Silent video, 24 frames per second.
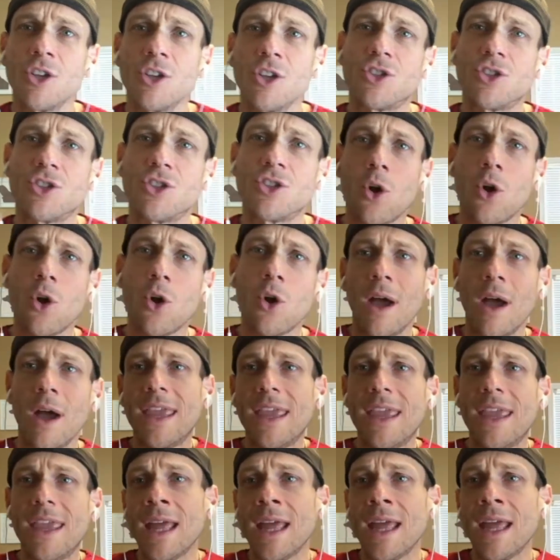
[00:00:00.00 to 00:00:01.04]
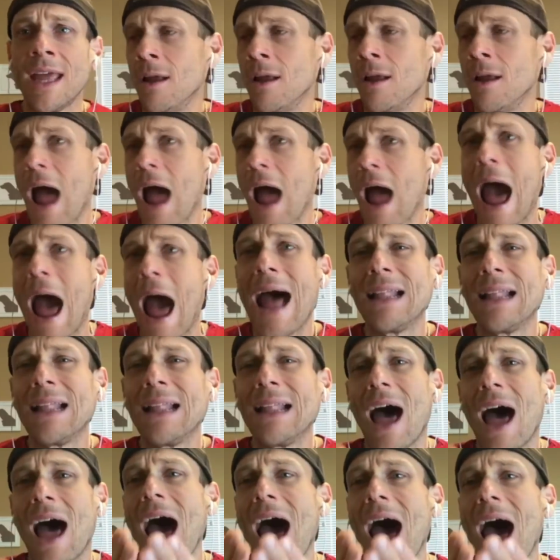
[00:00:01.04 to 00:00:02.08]
So again,
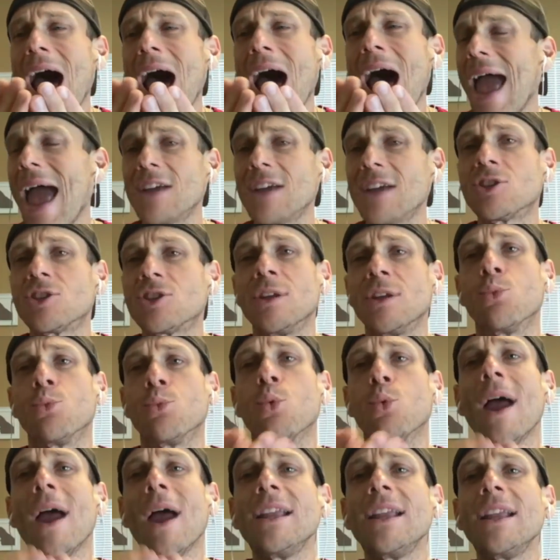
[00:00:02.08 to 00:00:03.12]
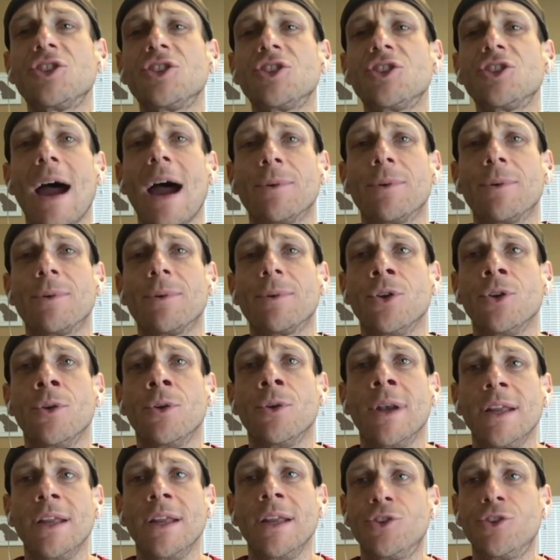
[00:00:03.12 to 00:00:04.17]
I actually relish the
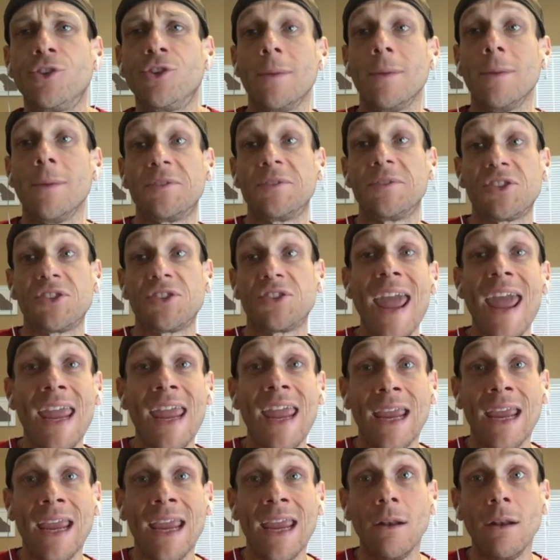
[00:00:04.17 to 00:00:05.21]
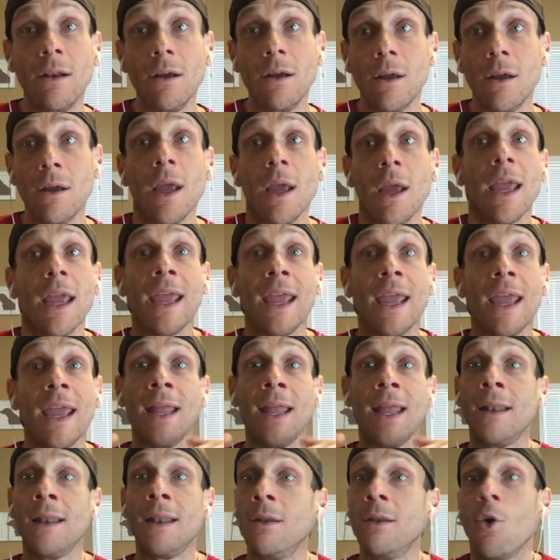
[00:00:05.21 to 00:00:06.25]
opportunity to abstain
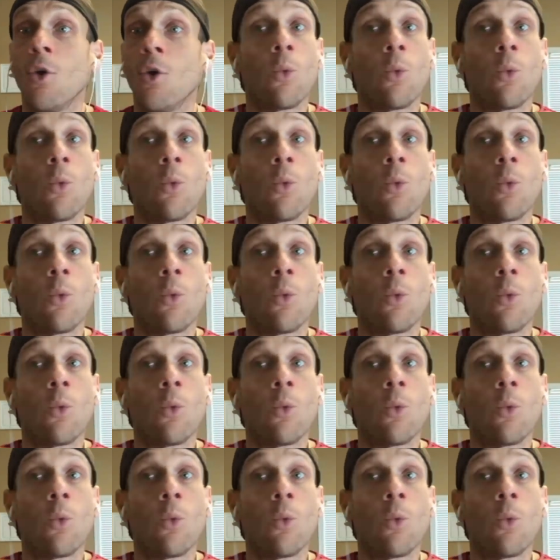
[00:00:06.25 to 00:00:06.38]
in